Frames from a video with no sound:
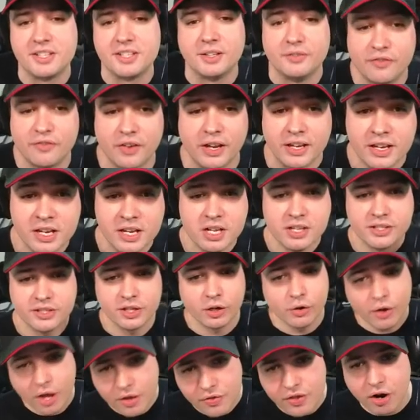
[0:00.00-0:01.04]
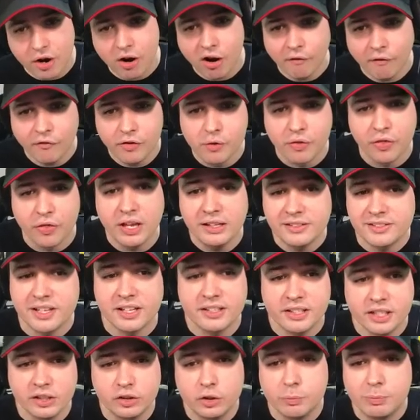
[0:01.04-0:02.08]
something. So, and there are a few things
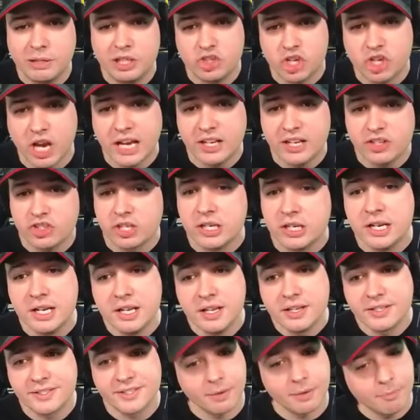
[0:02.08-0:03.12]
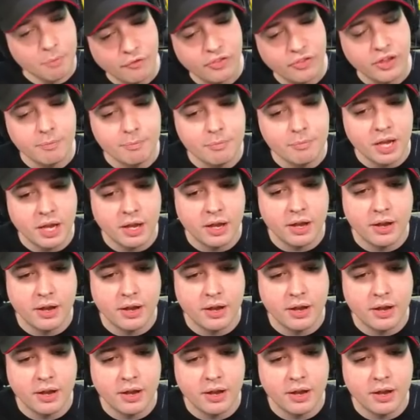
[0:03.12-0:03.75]
that need to be changed. Some of them,